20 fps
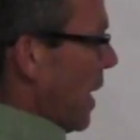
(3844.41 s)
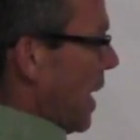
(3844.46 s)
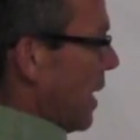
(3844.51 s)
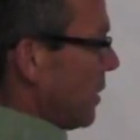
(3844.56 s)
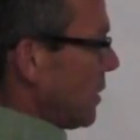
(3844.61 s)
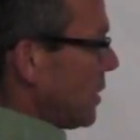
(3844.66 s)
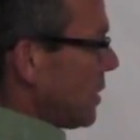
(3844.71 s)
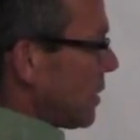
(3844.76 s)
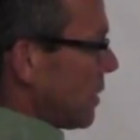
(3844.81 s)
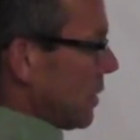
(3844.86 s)

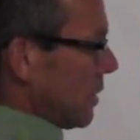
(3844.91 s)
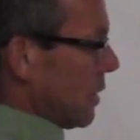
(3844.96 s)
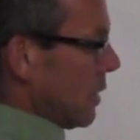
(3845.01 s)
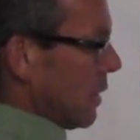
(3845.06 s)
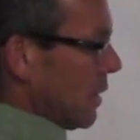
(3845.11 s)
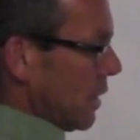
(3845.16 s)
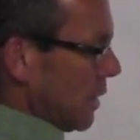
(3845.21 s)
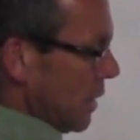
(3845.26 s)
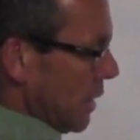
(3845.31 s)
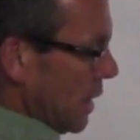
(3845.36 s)
pounds,
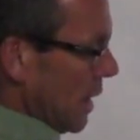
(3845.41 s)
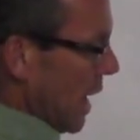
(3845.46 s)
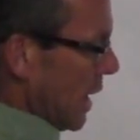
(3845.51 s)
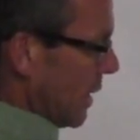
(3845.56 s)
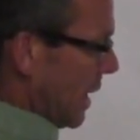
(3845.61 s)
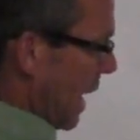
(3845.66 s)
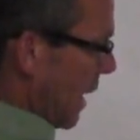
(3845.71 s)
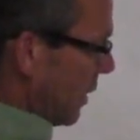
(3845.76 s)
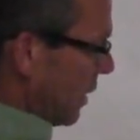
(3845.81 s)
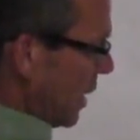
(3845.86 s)
you
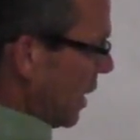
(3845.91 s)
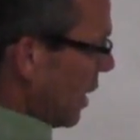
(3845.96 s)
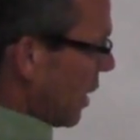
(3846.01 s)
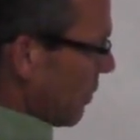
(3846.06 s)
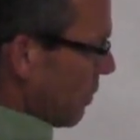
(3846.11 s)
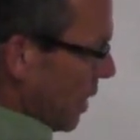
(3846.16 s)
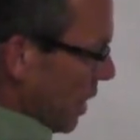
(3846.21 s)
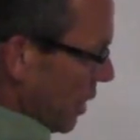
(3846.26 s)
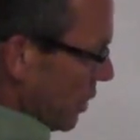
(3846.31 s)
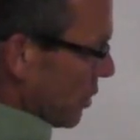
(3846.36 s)
got down
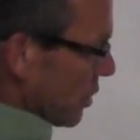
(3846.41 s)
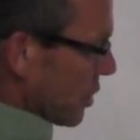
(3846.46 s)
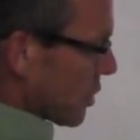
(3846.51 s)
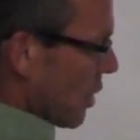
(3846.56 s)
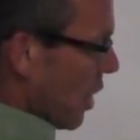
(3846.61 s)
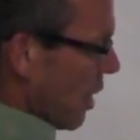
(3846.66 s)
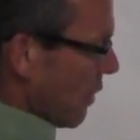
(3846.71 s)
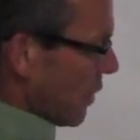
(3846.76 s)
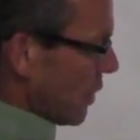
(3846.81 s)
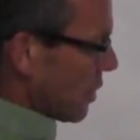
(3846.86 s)
here because you're
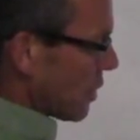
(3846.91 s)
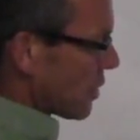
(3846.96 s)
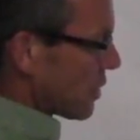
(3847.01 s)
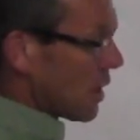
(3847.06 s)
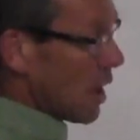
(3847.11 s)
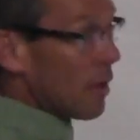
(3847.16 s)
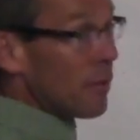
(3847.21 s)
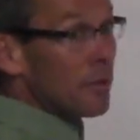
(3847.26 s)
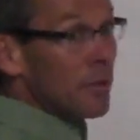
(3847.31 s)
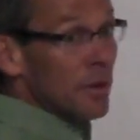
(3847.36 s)
starving
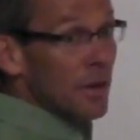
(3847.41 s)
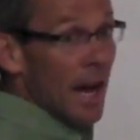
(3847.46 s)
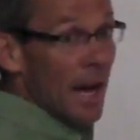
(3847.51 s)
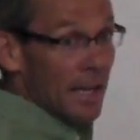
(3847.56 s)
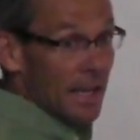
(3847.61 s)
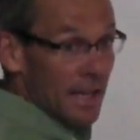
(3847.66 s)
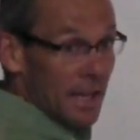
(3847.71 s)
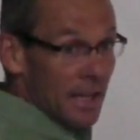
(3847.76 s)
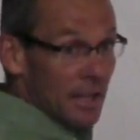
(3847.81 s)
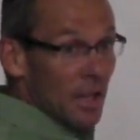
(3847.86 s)
yourself, you're
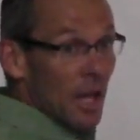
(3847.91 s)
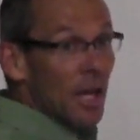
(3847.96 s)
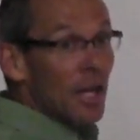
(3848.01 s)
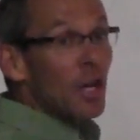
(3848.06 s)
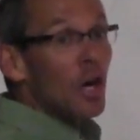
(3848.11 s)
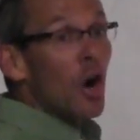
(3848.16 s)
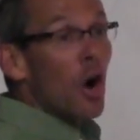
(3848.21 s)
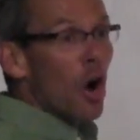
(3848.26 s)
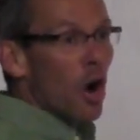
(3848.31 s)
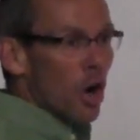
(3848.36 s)
not eating a lot
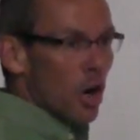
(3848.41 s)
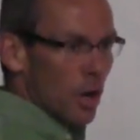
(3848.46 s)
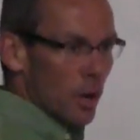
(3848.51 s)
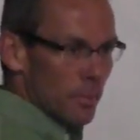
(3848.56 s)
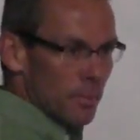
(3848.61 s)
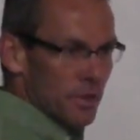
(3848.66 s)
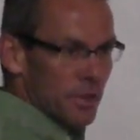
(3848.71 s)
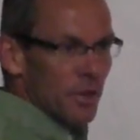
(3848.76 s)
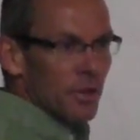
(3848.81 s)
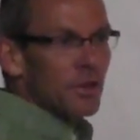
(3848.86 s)
of
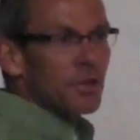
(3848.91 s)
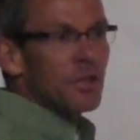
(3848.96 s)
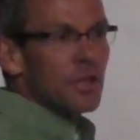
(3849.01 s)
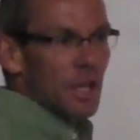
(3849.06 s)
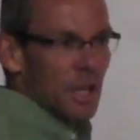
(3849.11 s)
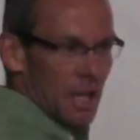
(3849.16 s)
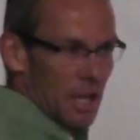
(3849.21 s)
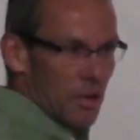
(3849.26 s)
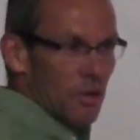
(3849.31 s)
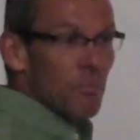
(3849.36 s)
carbs, or
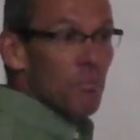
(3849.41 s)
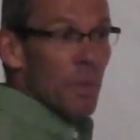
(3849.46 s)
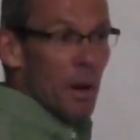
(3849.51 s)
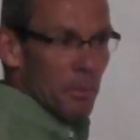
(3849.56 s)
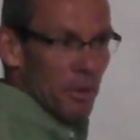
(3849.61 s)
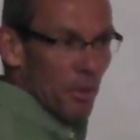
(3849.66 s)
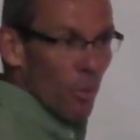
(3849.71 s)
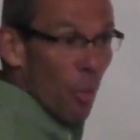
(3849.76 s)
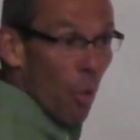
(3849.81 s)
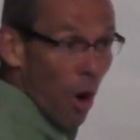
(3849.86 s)

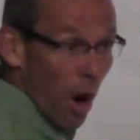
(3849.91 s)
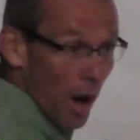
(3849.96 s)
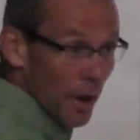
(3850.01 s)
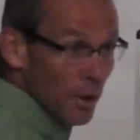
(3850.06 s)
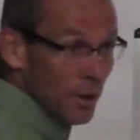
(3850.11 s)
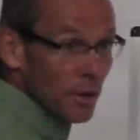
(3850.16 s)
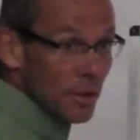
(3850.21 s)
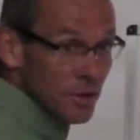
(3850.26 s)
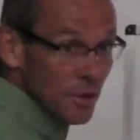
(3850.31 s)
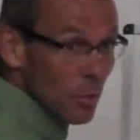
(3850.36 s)
Remember the
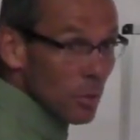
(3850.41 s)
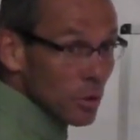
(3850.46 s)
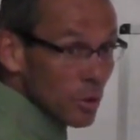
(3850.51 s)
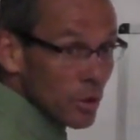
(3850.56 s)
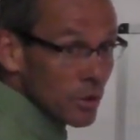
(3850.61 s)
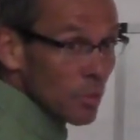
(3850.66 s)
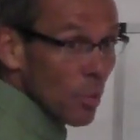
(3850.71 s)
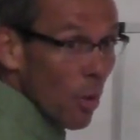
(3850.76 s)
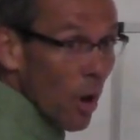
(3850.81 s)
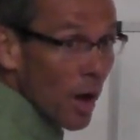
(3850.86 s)
water? So we're
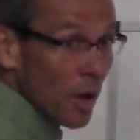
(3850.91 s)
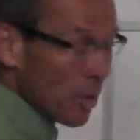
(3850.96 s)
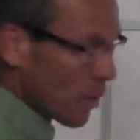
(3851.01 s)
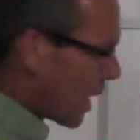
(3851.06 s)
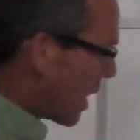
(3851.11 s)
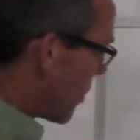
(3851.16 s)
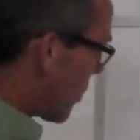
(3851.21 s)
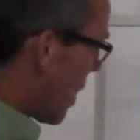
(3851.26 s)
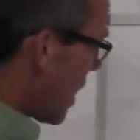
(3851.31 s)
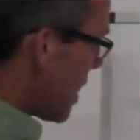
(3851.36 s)
losing water
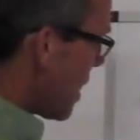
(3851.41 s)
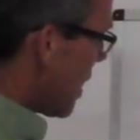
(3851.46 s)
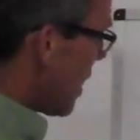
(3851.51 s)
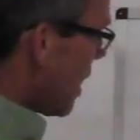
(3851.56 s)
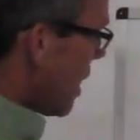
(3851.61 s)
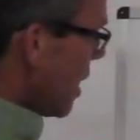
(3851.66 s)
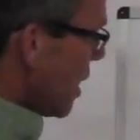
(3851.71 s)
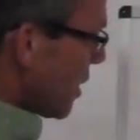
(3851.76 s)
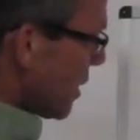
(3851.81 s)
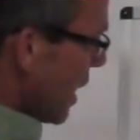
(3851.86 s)
weight, right?
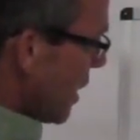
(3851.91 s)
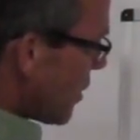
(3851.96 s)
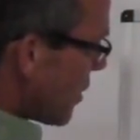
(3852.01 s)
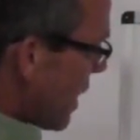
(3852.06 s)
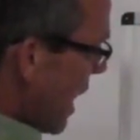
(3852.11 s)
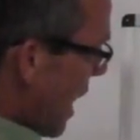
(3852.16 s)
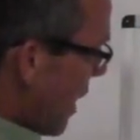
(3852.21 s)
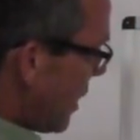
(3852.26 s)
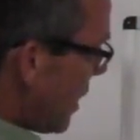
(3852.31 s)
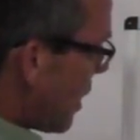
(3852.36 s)
Then
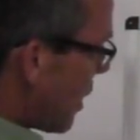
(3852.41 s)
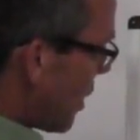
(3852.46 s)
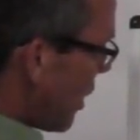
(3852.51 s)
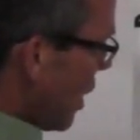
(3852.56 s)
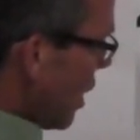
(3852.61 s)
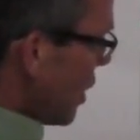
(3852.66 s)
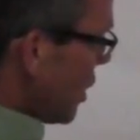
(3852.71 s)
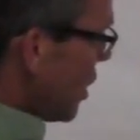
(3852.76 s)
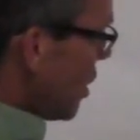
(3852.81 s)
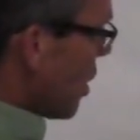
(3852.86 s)
you're down
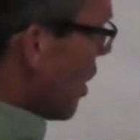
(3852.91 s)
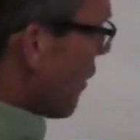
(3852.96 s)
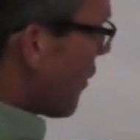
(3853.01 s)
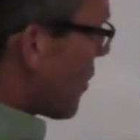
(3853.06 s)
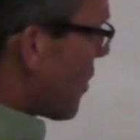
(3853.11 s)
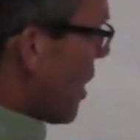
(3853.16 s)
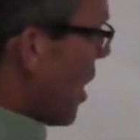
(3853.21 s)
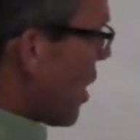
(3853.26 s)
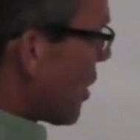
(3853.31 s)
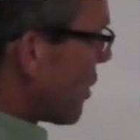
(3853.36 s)
here, you go
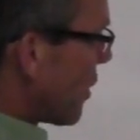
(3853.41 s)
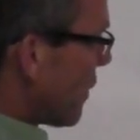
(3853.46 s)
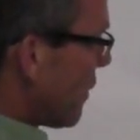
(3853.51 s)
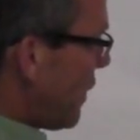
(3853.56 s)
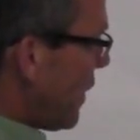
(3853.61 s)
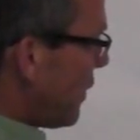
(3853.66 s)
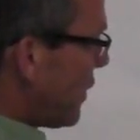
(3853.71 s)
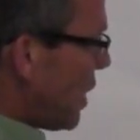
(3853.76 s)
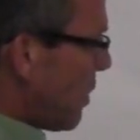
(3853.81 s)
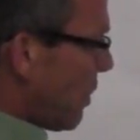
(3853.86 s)
from
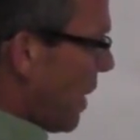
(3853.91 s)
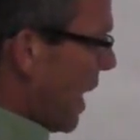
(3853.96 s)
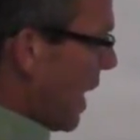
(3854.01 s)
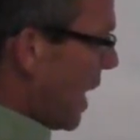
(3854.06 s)
150